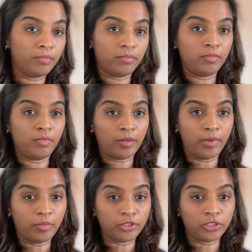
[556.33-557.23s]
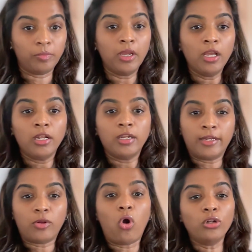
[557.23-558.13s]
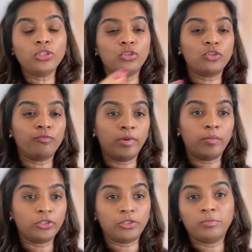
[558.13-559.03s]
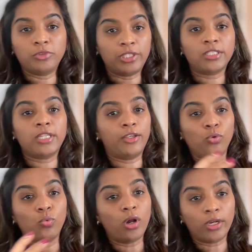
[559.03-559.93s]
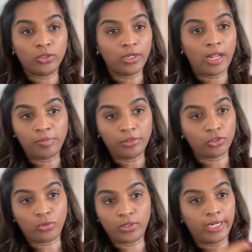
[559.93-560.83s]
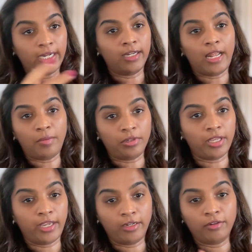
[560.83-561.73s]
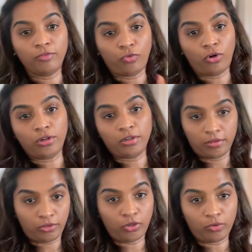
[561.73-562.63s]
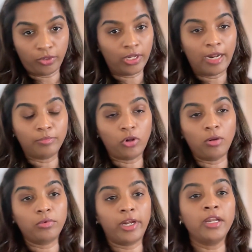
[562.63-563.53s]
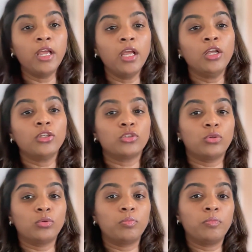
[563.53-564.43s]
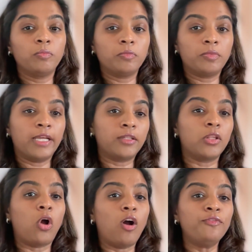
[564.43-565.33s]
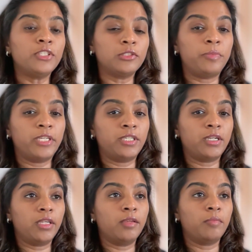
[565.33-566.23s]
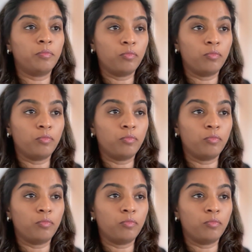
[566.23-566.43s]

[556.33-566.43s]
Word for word: like membership like all sorts of membership just like you walk into an apple store and get an apple care for yeah. your, your laptop right so like the offices basically